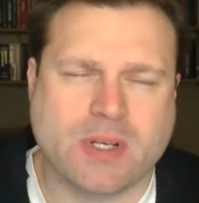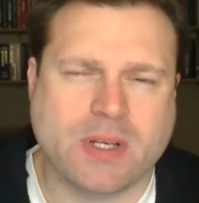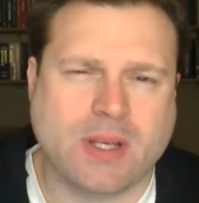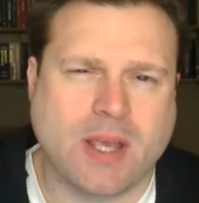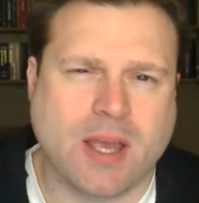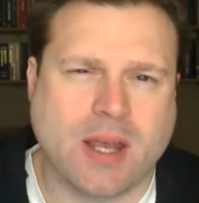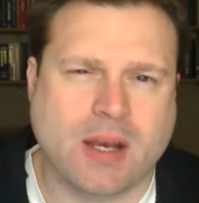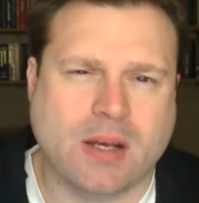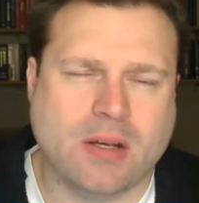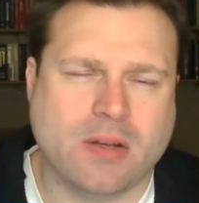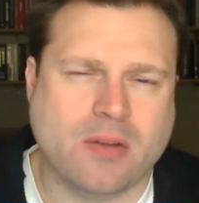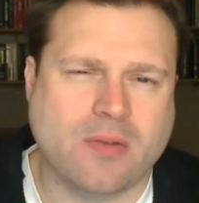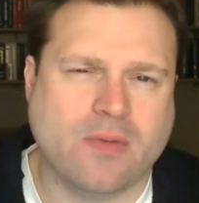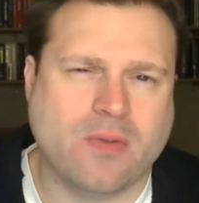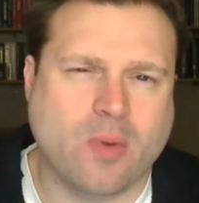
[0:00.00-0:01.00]
Canada
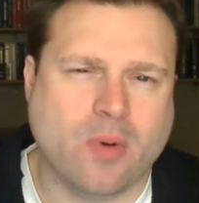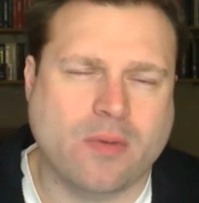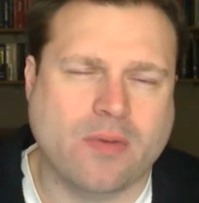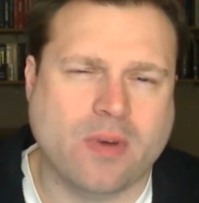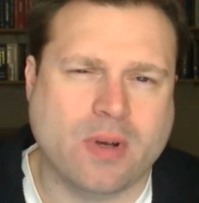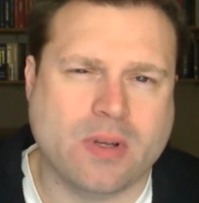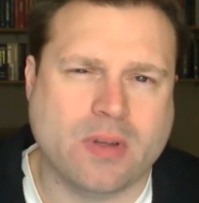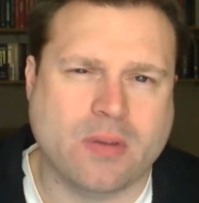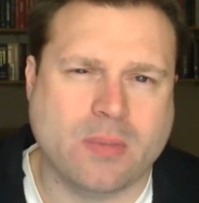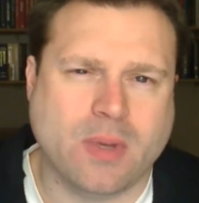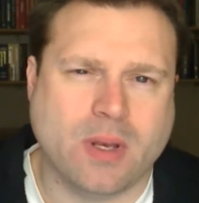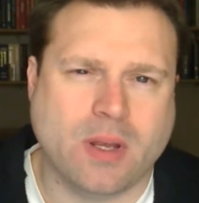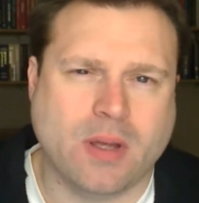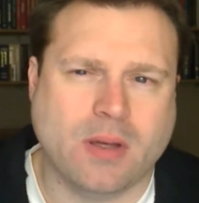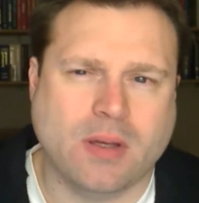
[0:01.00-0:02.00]
to the forefront of the
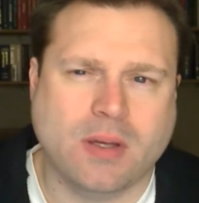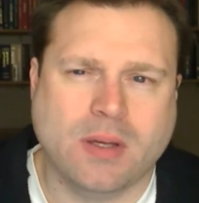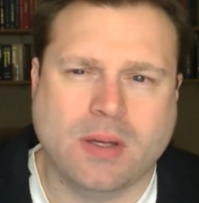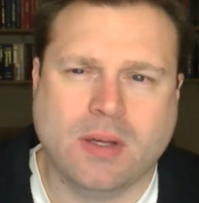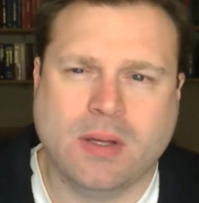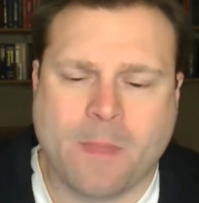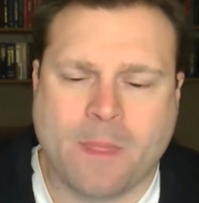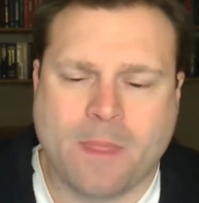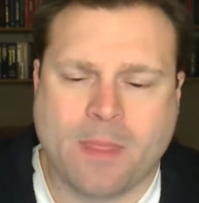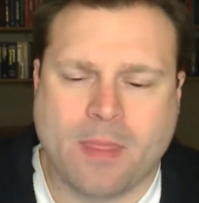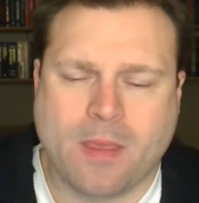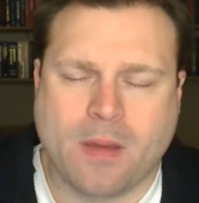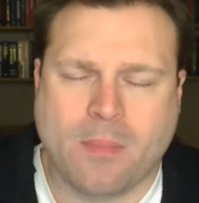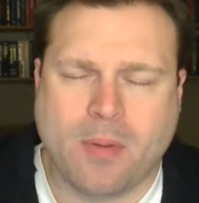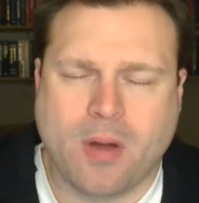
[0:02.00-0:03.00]
media.
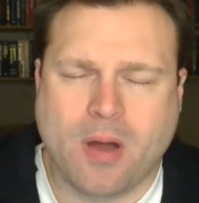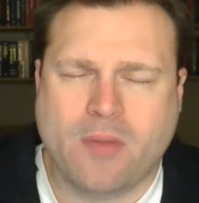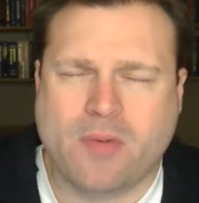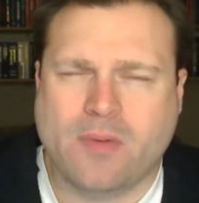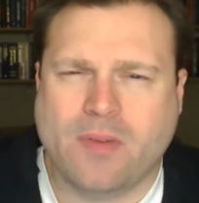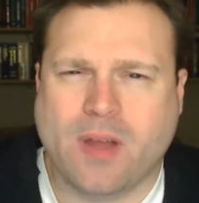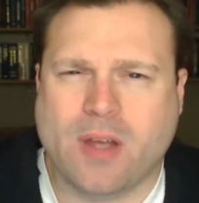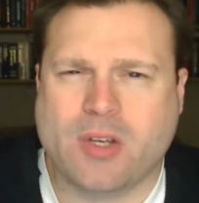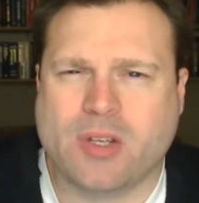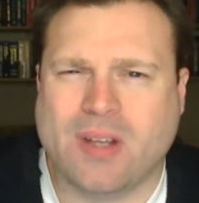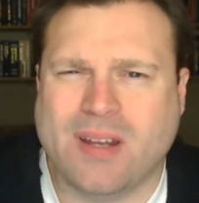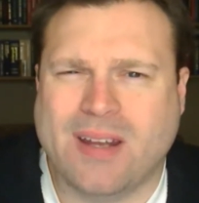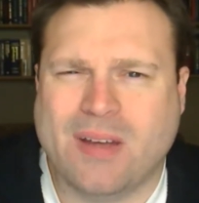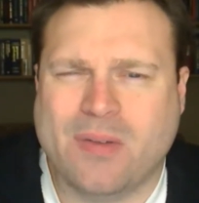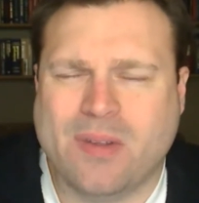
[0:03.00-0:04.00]
Upon reflection,
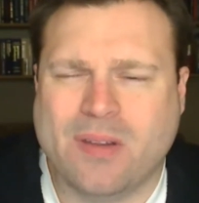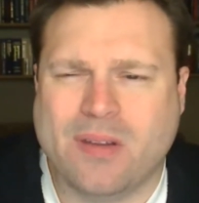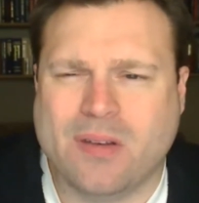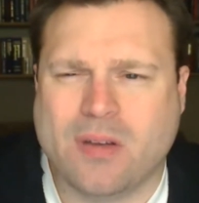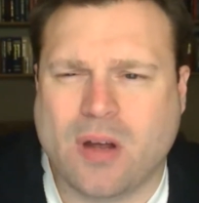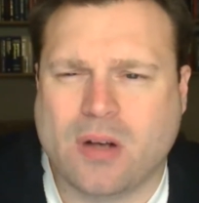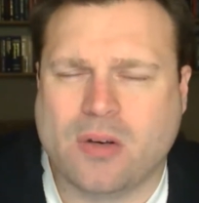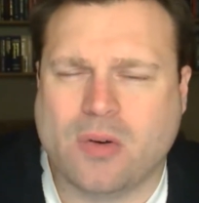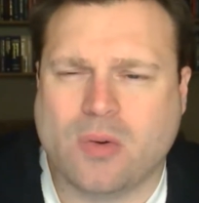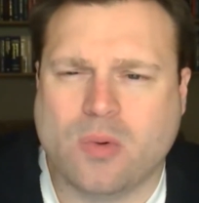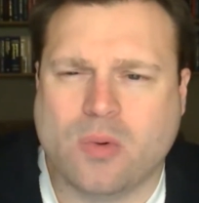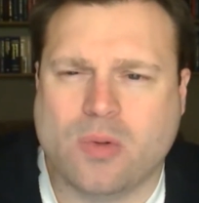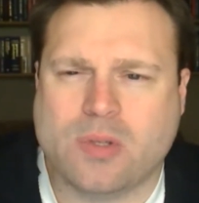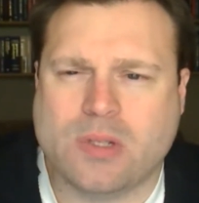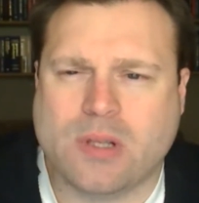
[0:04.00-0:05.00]
I now think that Dr.
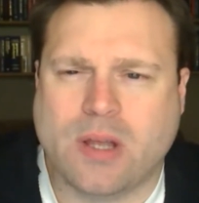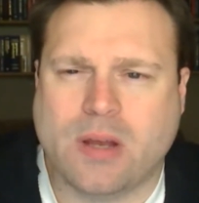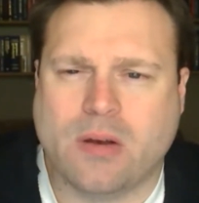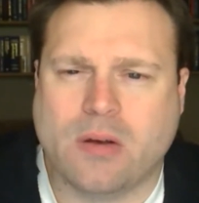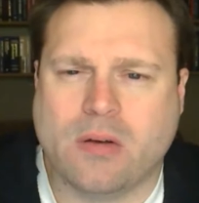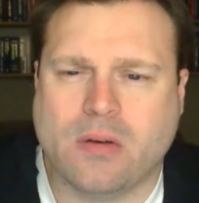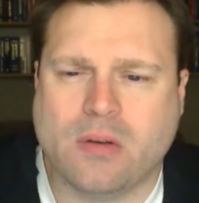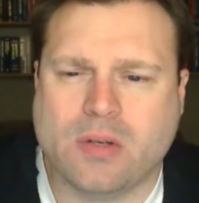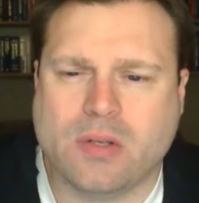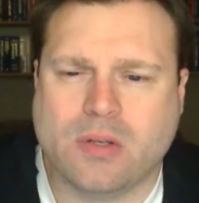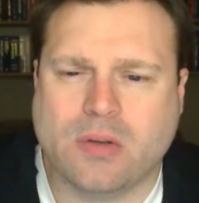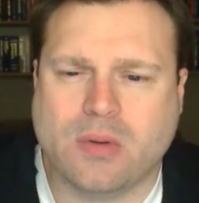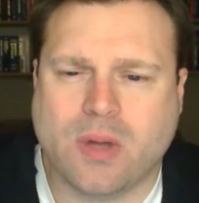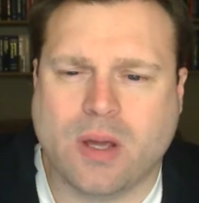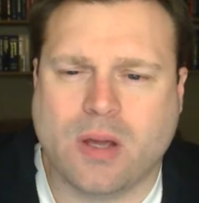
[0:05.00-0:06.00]
Oule's letter
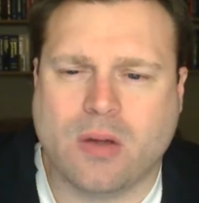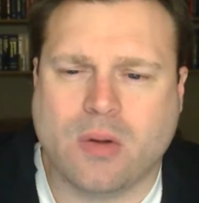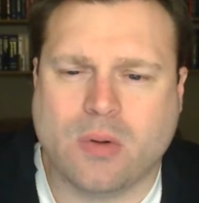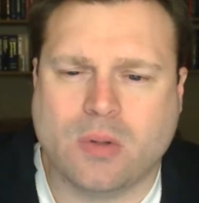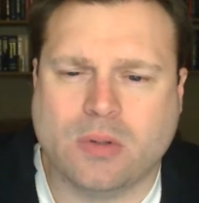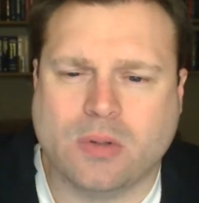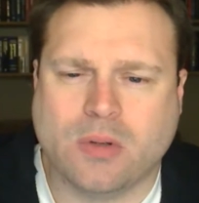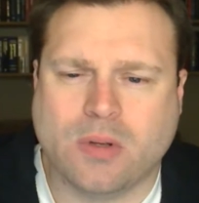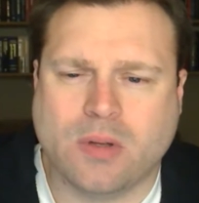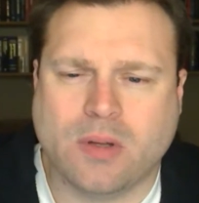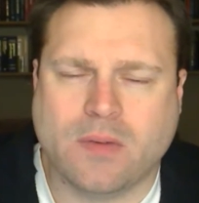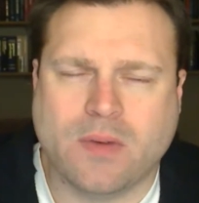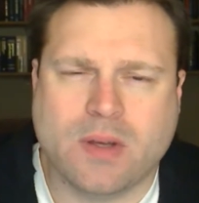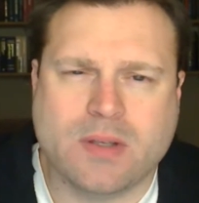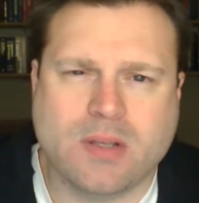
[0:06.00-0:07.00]
to Ann Coulter and
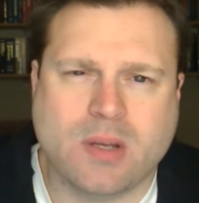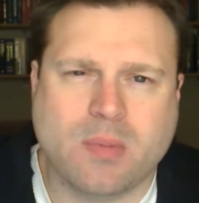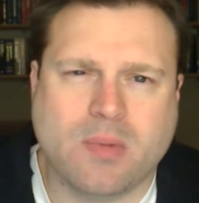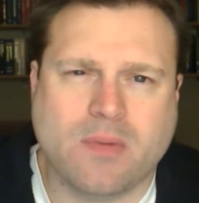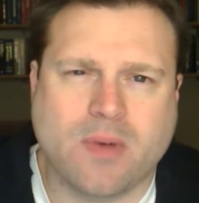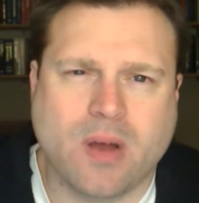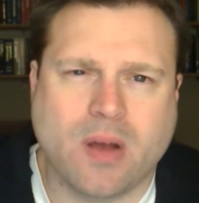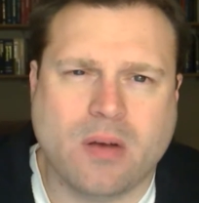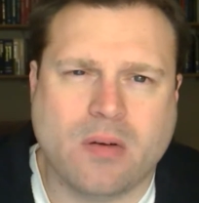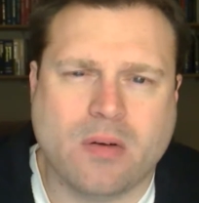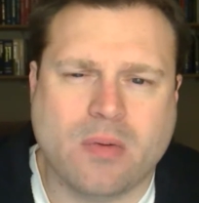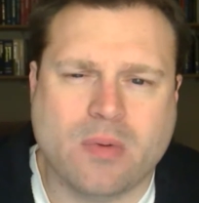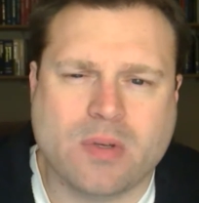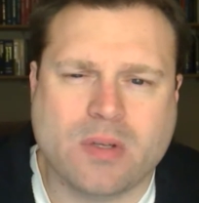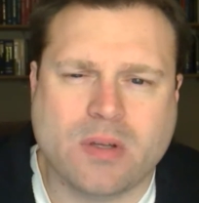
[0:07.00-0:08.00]
the advice that he provided
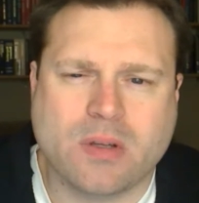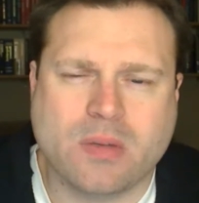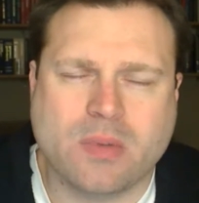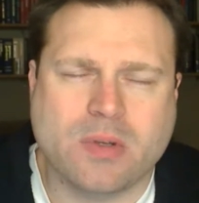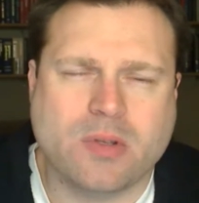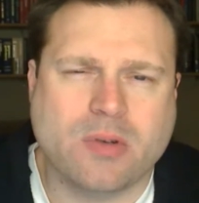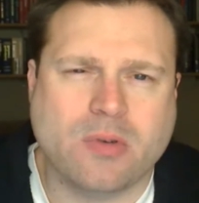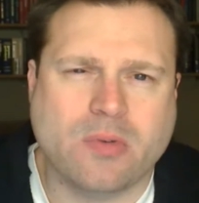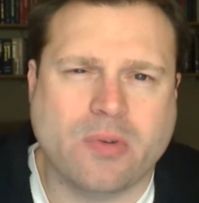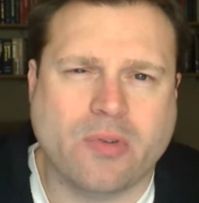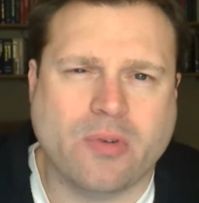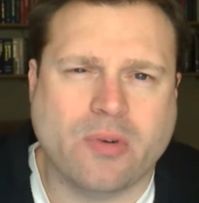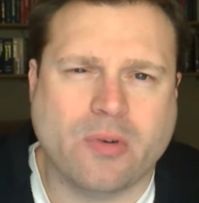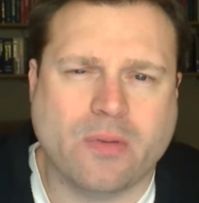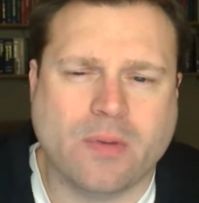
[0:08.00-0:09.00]
her was a little bit too
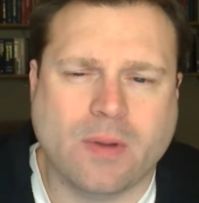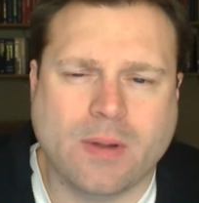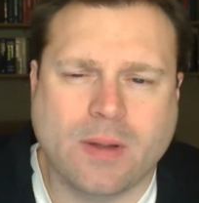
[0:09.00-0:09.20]
reserved.